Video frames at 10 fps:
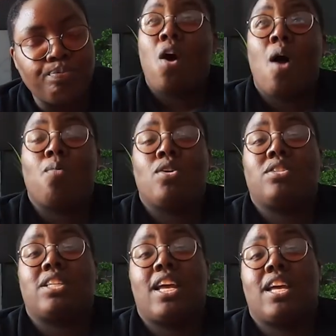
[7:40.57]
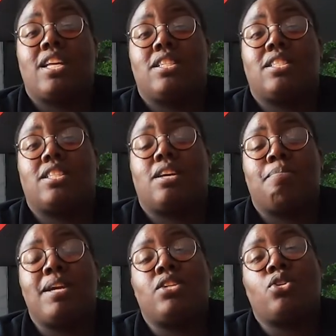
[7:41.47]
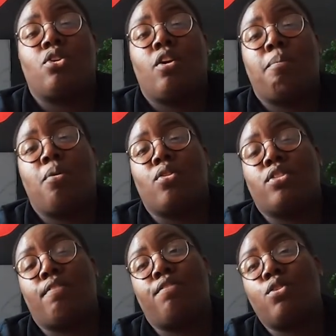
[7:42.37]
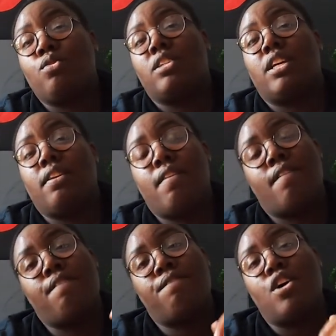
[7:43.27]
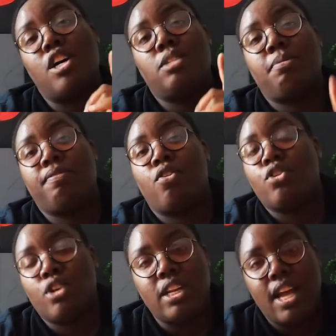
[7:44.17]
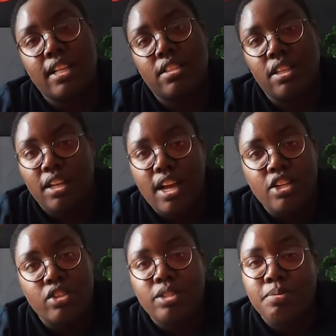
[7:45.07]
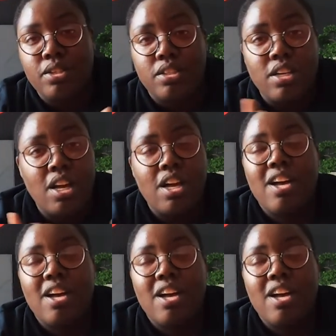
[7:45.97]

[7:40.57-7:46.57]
What I will say is make sure you put the fuse in first before you connect the electrics, because